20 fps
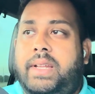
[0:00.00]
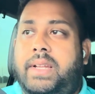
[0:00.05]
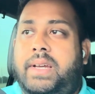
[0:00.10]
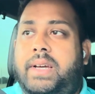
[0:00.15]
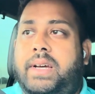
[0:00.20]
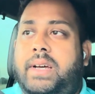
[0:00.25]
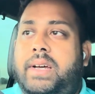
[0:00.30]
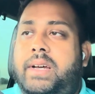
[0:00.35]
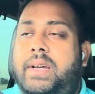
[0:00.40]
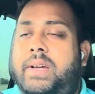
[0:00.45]

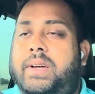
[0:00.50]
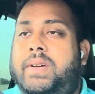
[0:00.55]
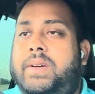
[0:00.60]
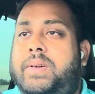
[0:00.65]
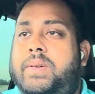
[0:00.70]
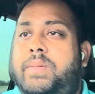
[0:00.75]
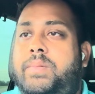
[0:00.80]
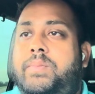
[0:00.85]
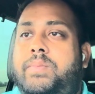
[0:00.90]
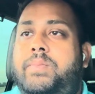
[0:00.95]

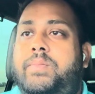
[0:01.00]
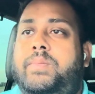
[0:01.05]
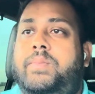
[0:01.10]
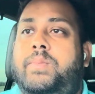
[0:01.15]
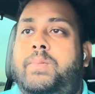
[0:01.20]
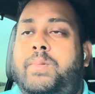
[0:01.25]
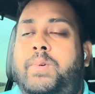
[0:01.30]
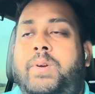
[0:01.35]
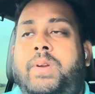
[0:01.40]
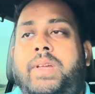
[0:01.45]

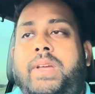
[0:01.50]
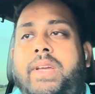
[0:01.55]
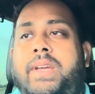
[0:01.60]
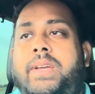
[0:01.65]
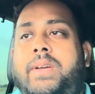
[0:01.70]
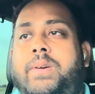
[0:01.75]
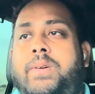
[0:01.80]
we're like,